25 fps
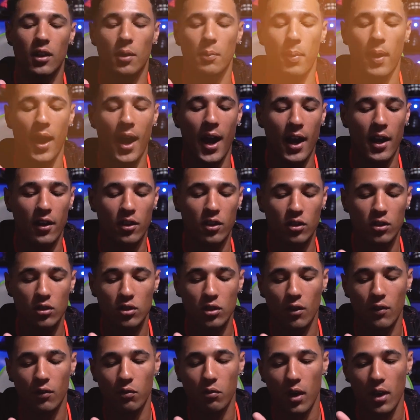the patterns
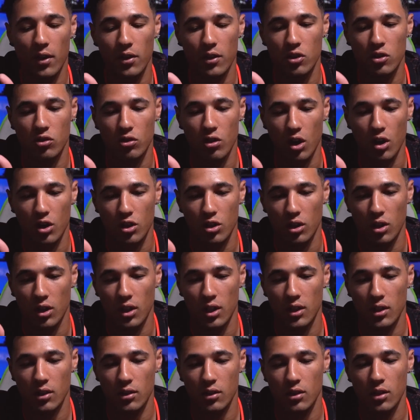of where the structure
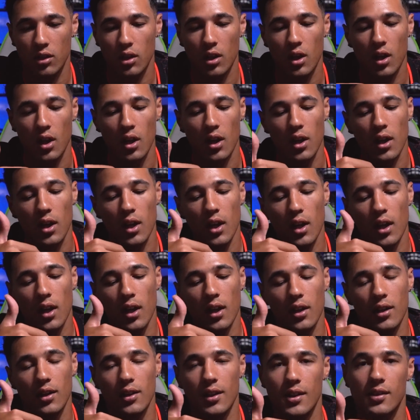is
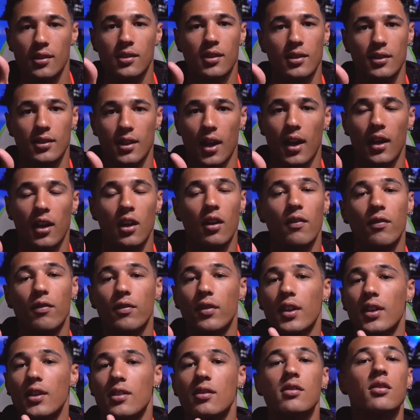in this design of
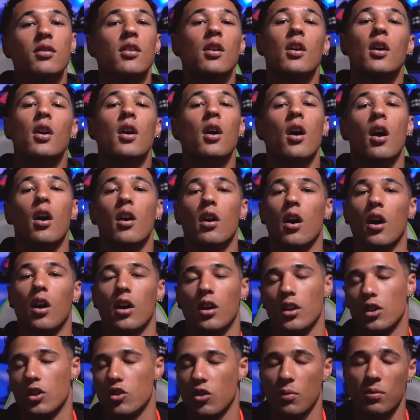this
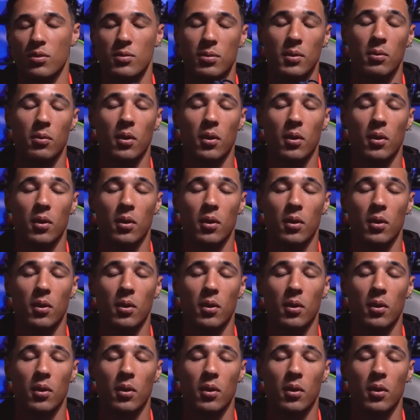Dream Speed